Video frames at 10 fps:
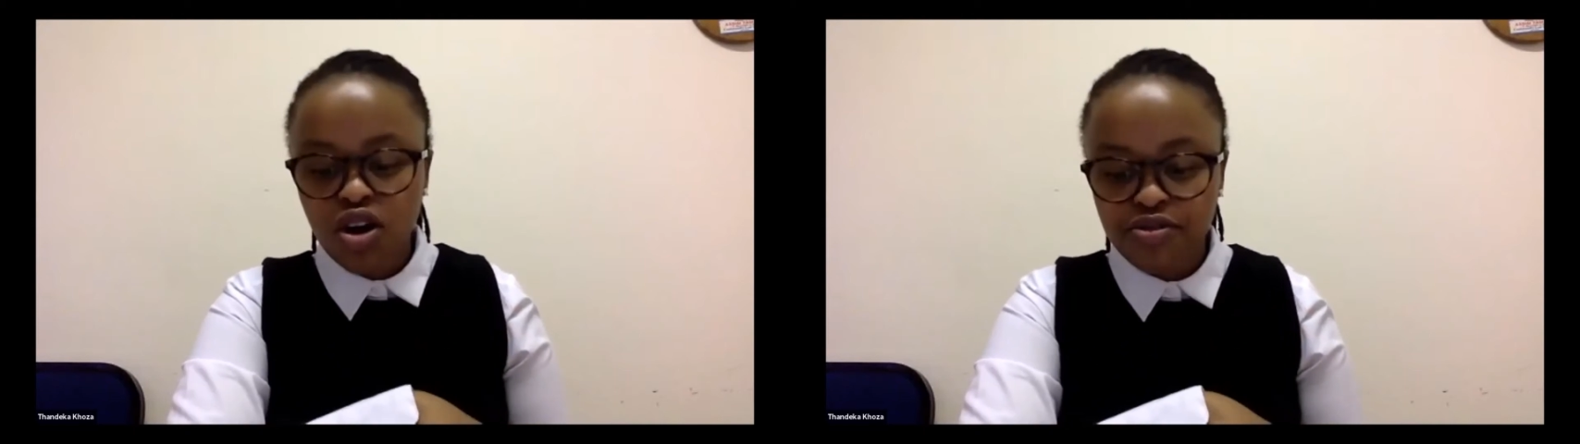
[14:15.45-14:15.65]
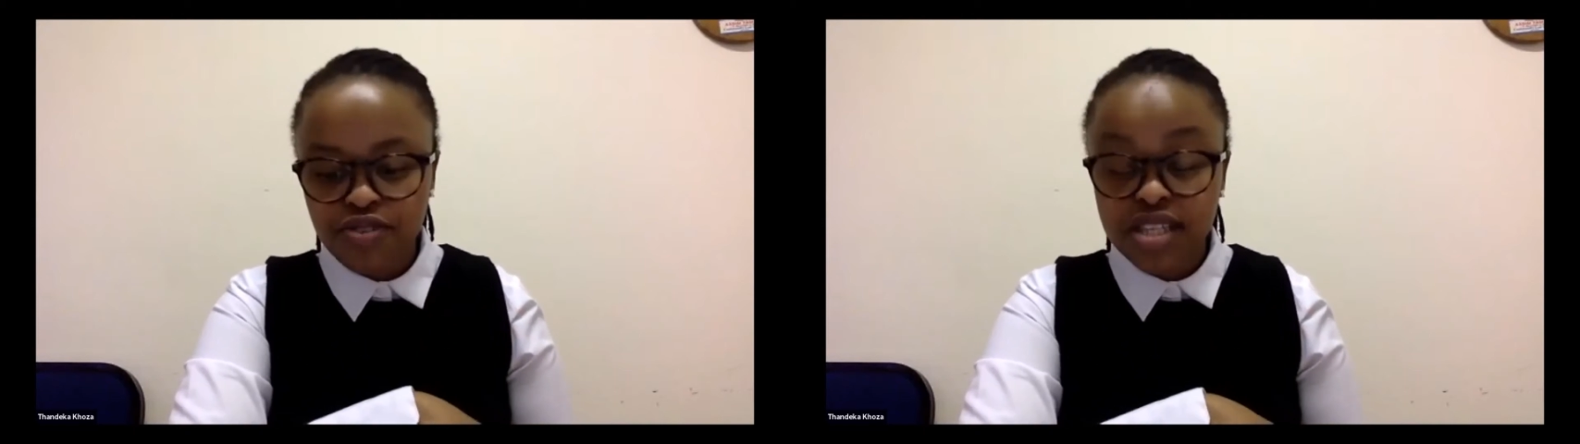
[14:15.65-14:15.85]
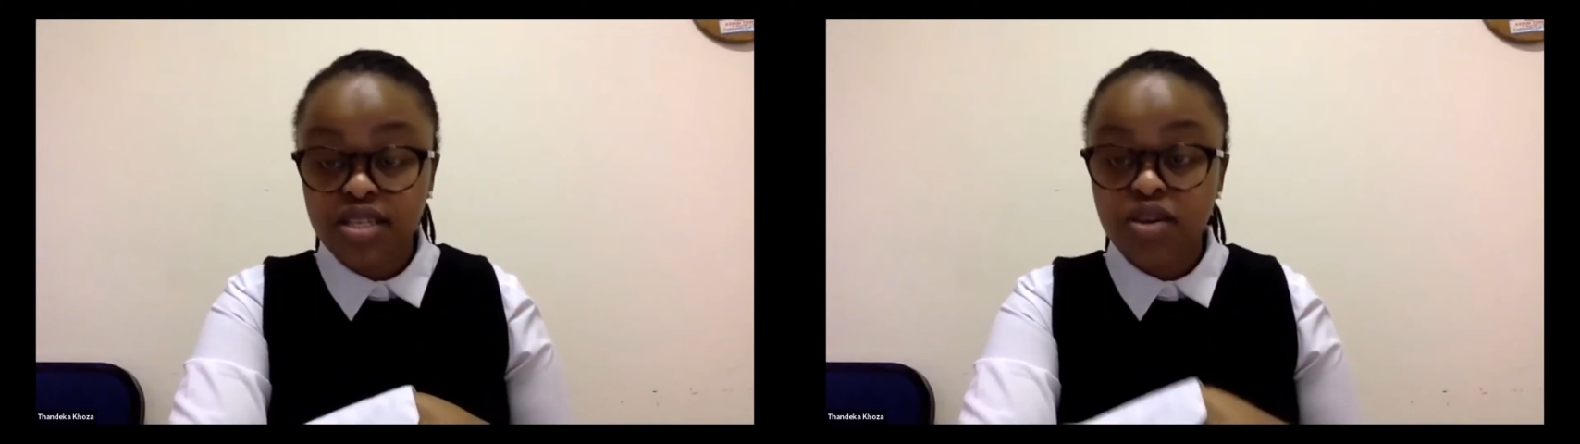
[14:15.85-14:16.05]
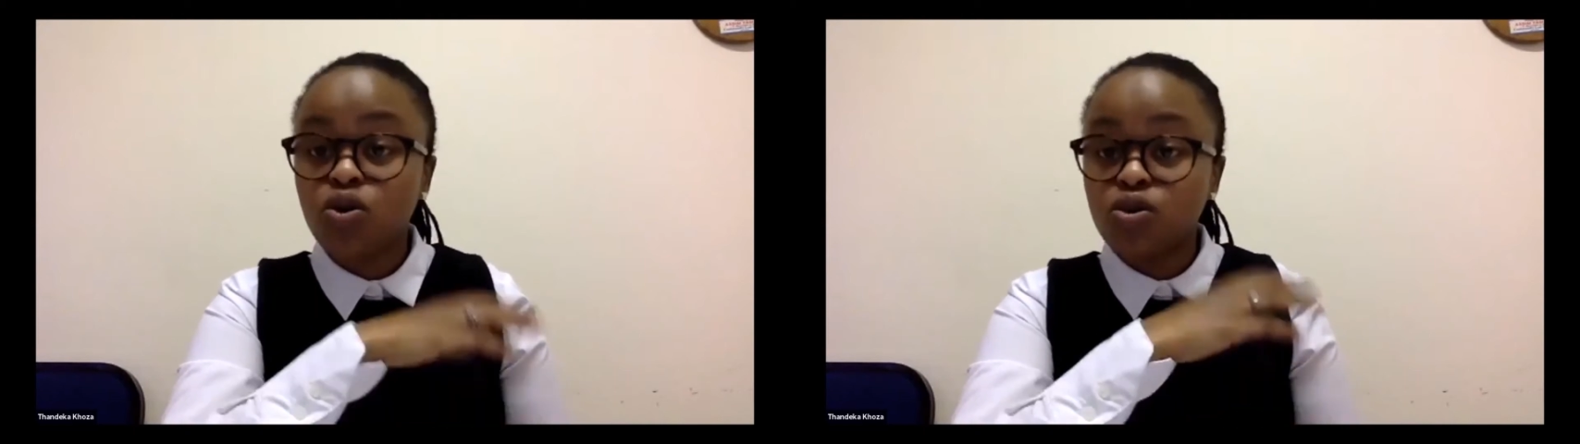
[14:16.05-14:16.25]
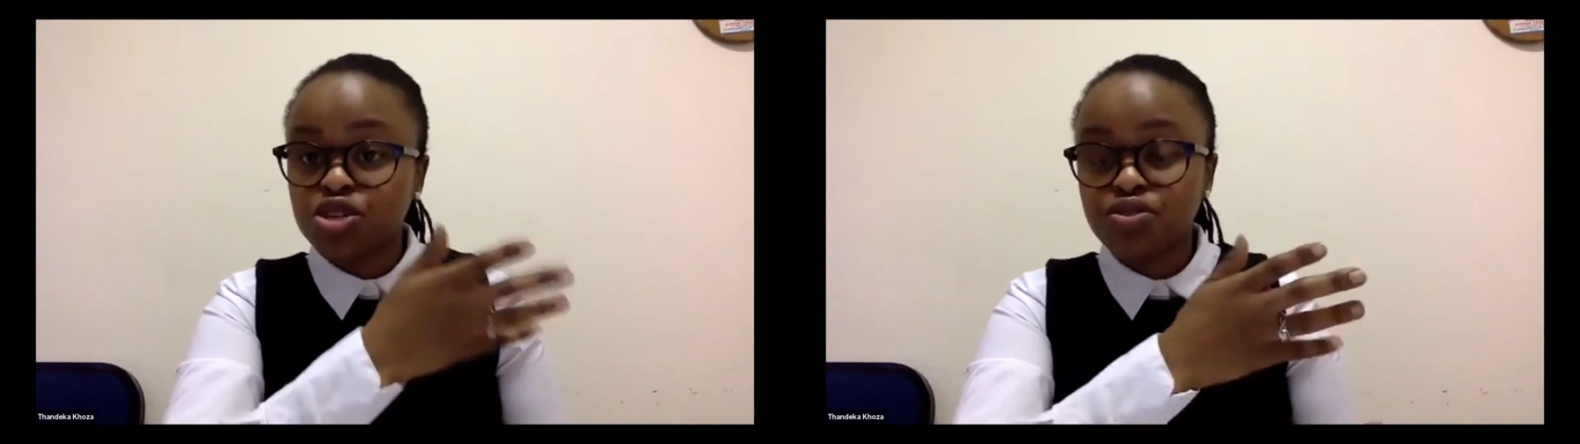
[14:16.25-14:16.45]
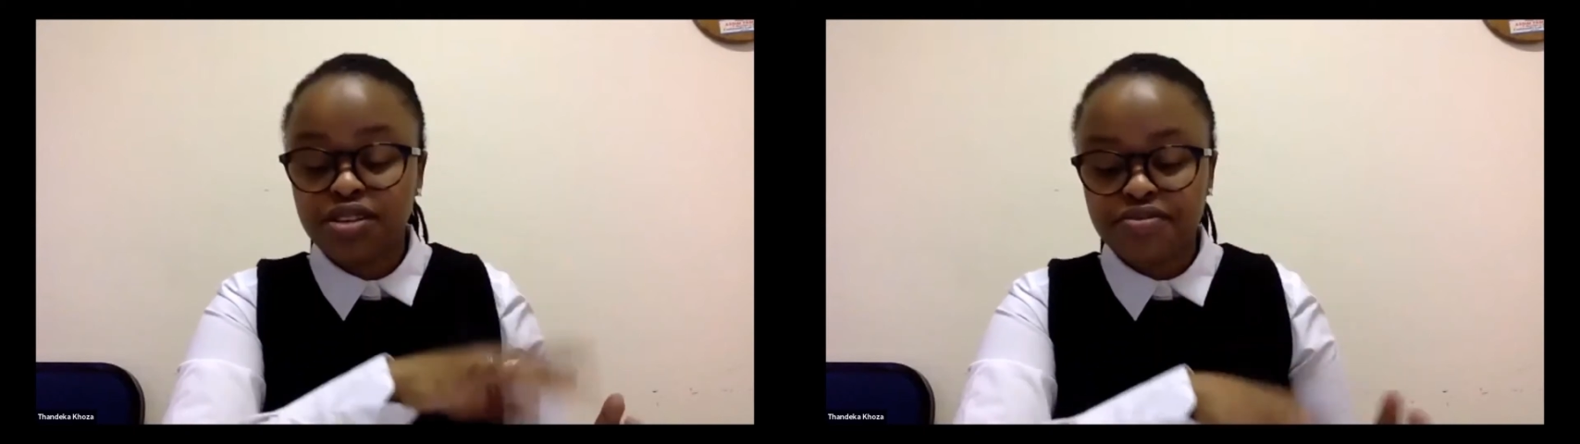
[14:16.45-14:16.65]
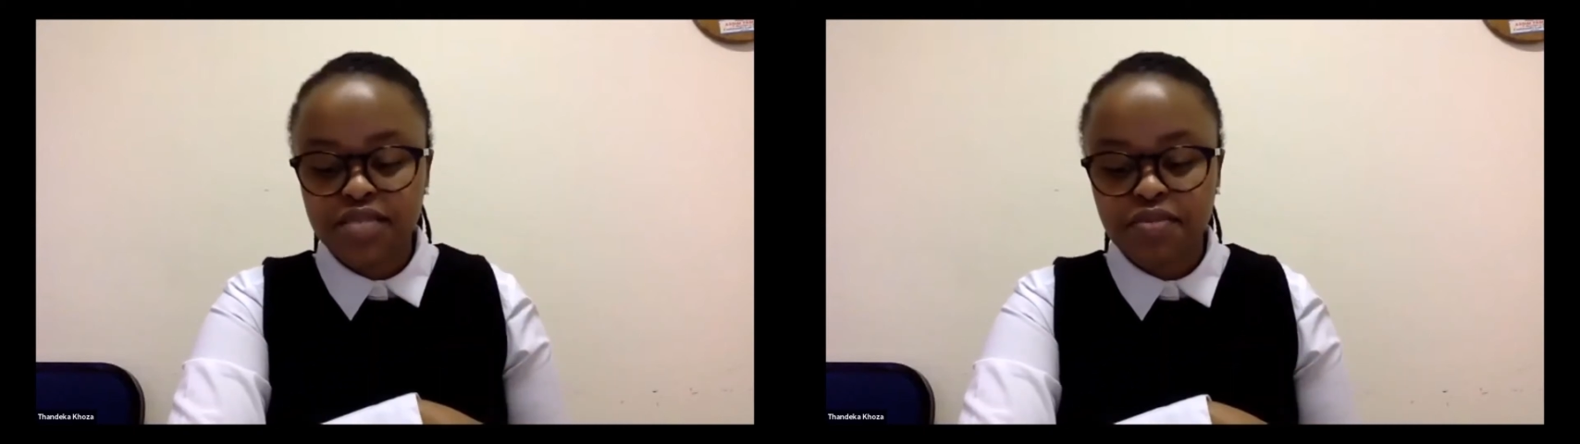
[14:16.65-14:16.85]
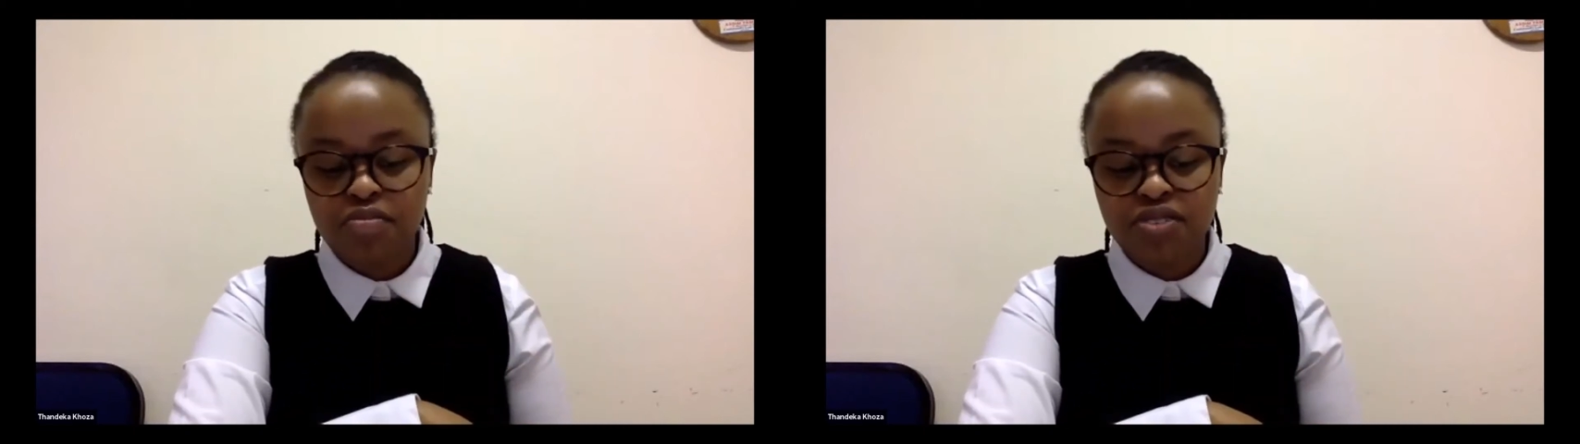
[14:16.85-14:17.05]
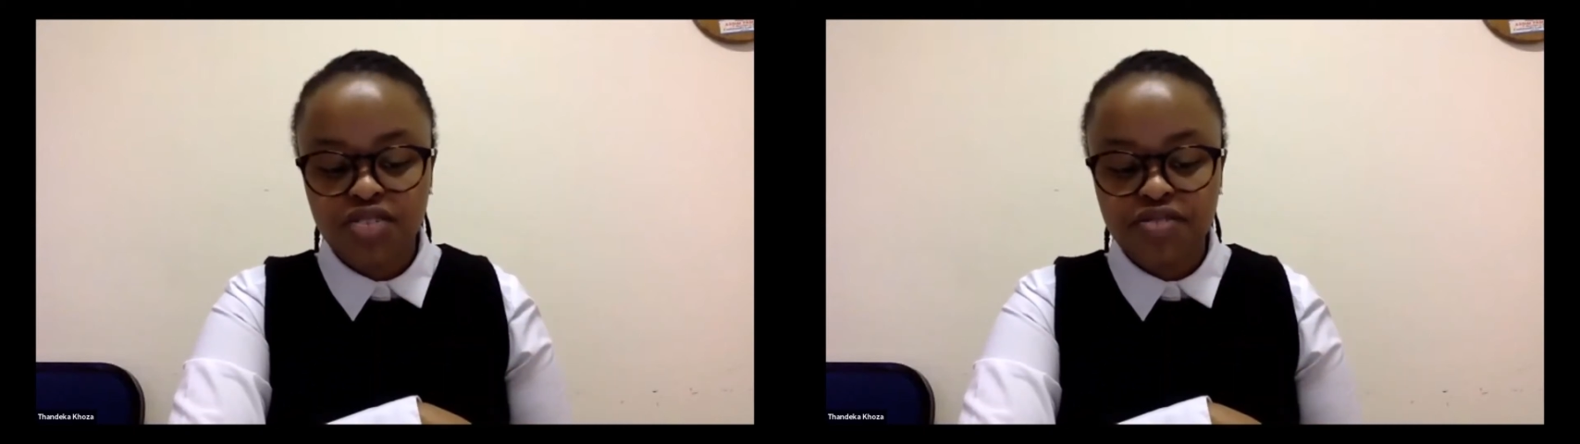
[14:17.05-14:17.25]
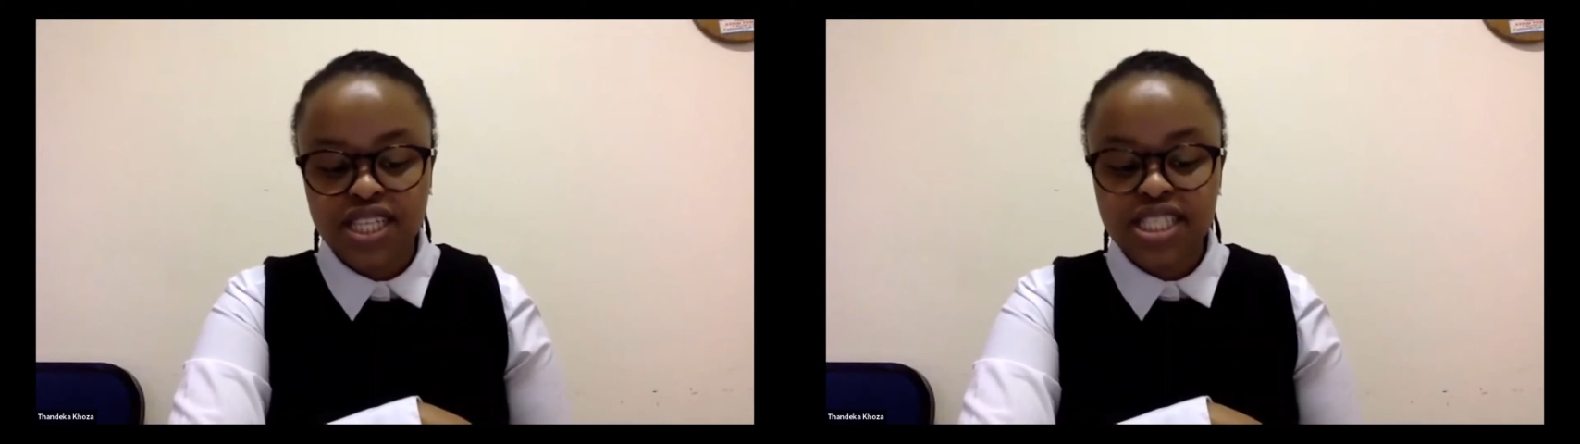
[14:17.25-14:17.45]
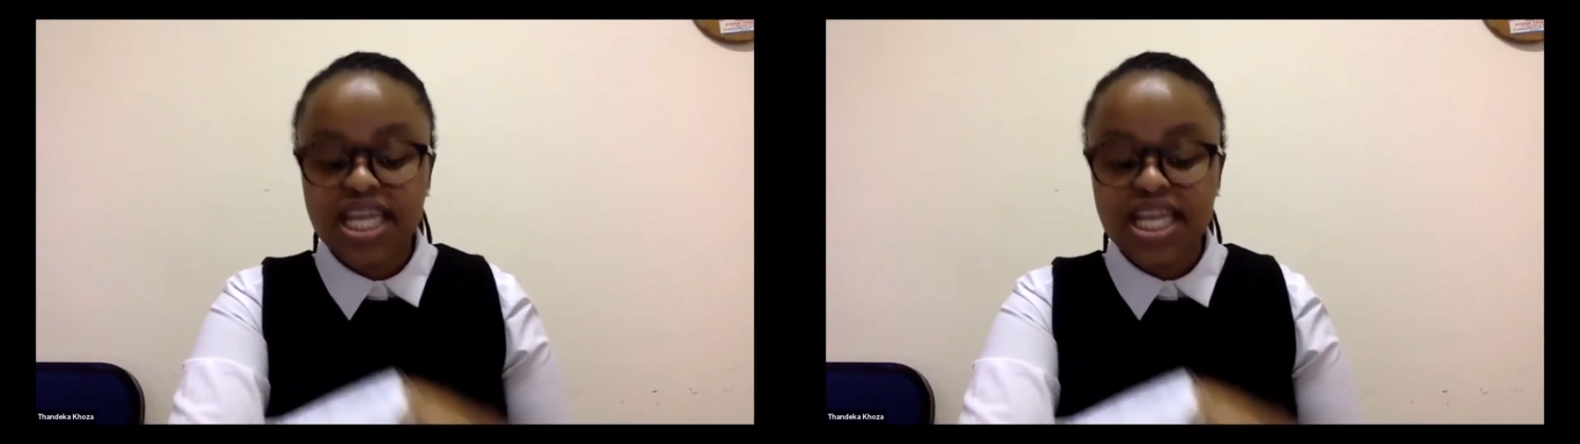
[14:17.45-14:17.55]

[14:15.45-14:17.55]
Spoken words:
or children affected by armed conflict,